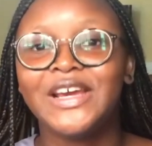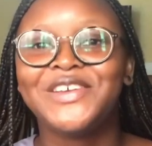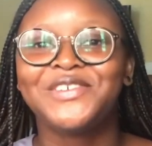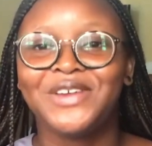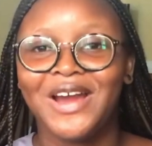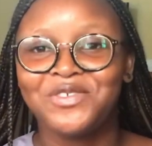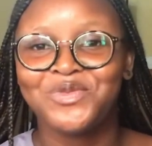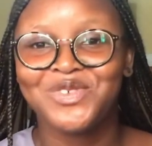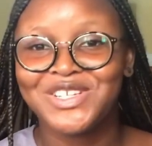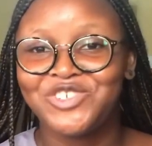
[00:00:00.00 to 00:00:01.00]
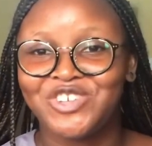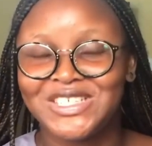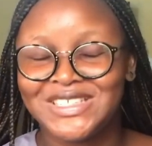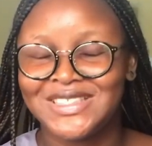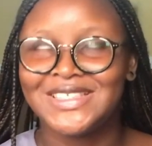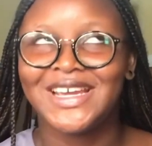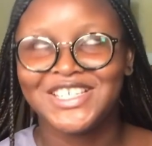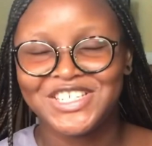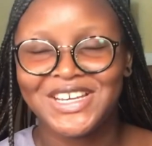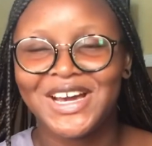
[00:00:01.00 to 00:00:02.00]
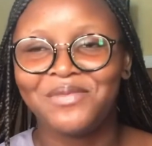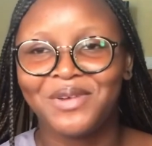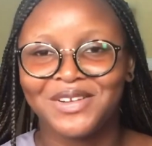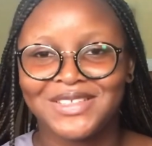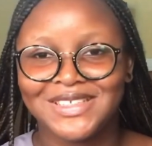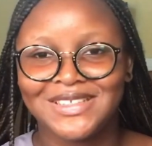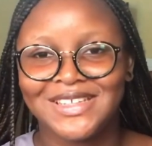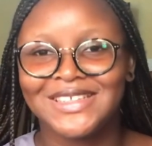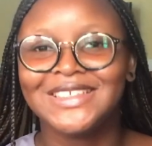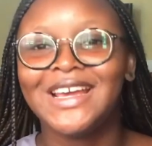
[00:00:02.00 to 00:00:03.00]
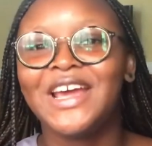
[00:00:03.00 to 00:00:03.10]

So you have to be really strategic about these things,